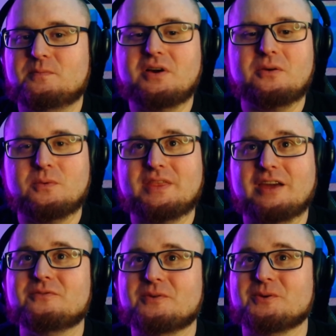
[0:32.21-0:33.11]
But
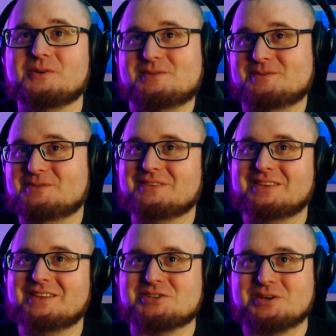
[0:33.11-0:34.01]
without further ado,
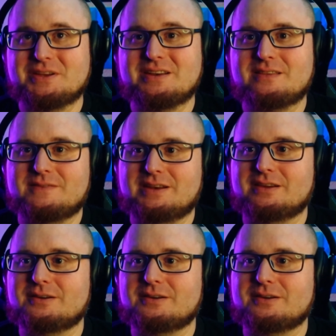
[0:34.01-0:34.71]
let's jump into the video.